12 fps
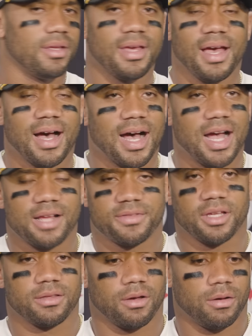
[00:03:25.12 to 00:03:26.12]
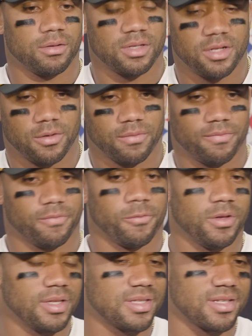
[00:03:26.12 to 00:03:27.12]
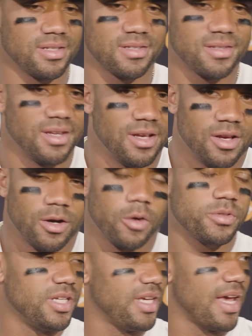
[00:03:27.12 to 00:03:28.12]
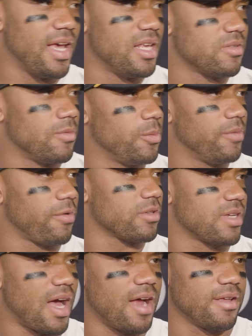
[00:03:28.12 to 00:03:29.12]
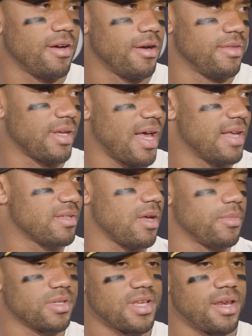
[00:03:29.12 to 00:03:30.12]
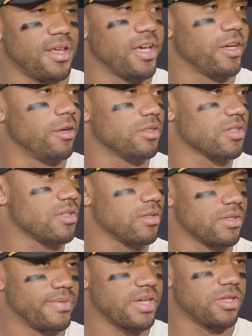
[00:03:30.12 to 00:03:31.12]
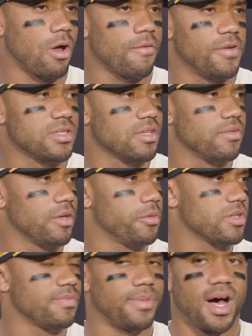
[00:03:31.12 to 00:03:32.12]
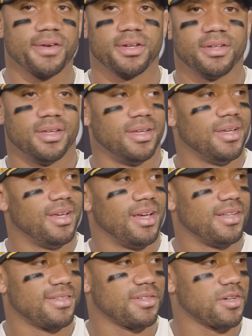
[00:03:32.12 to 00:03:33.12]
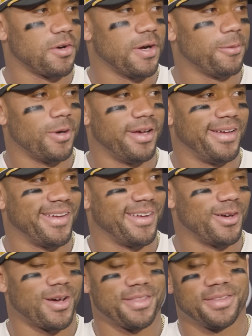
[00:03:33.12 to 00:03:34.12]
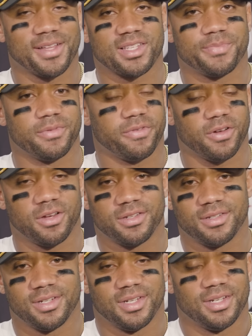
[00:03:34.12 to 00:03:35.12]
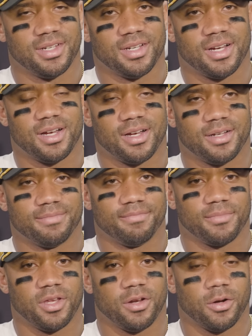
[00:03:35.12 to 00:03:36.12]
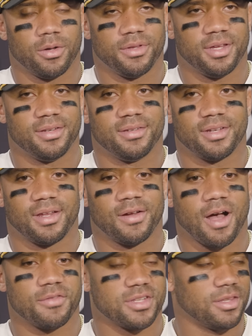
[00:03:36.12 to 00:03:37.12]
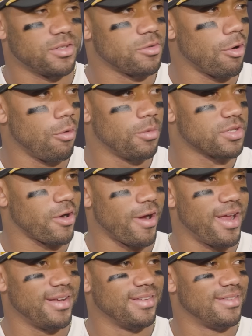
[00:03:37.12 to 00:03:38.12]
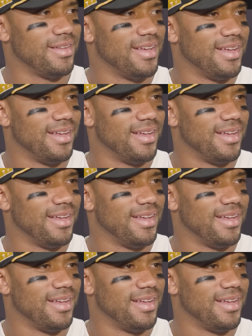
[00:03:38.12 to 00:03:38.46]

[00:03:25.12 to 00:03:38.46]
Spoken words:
Yeah, I think, you know, really since OTAs, when we first got here and the guys come to San Diego, just especially offensively, we just bonded in such a great way. You know, I think that's been fun. You know, and then, you know, obviously Latrobe was great, and,